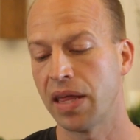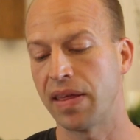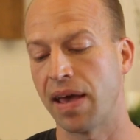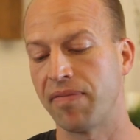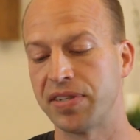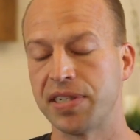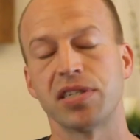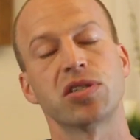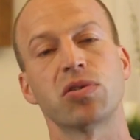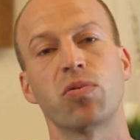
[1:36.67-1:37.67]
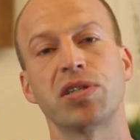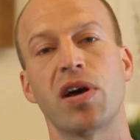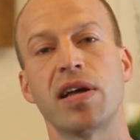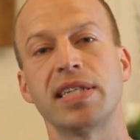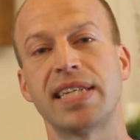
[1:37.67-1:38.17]
the emphasis was
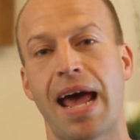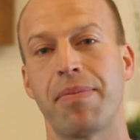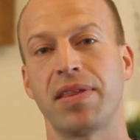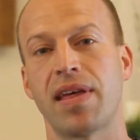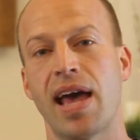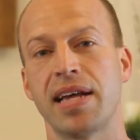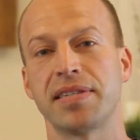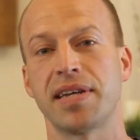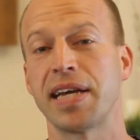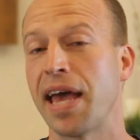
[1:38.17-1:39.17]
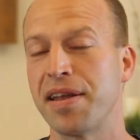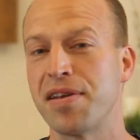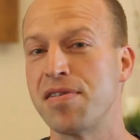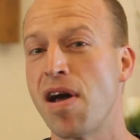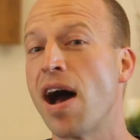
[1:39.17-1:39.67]
on Sabbath as,
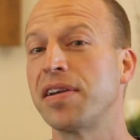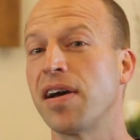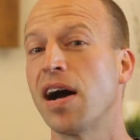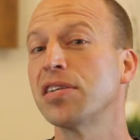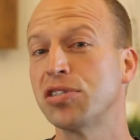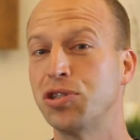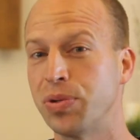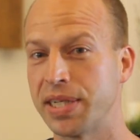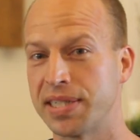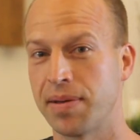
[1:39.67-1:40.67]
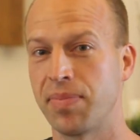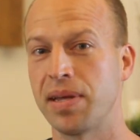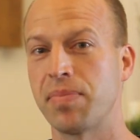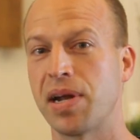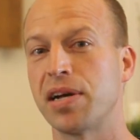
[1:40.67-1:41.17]
again, not us doing
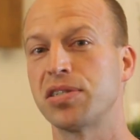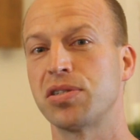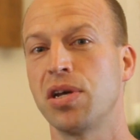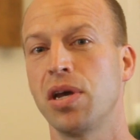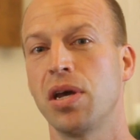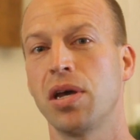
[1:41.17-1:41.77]
something, but us